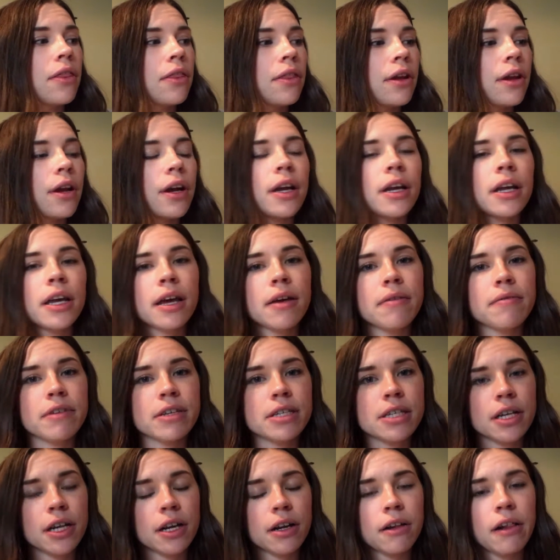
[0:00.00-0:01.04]
They're going to come
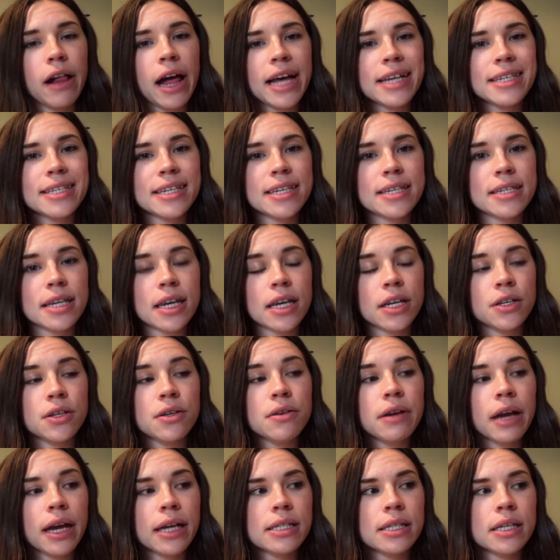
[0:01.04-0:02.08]
visit your classes, and
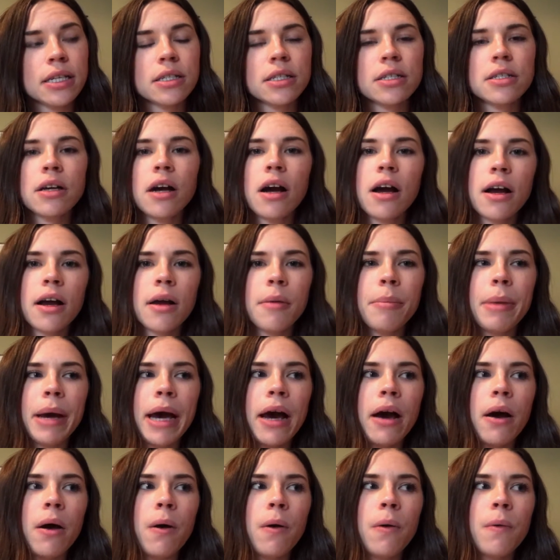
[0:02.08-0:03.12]
you guys get to talk
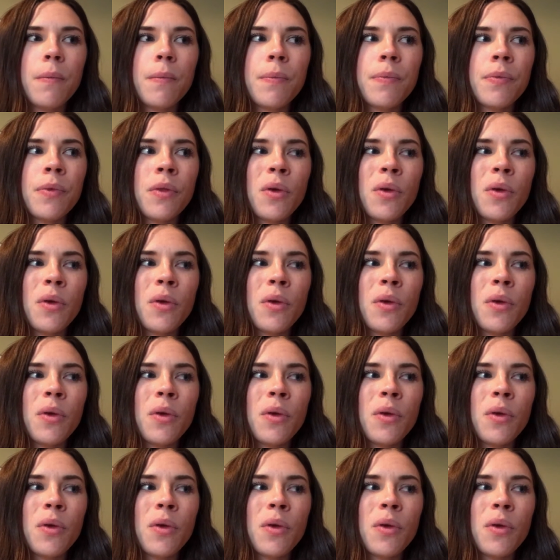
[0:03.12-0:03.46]
about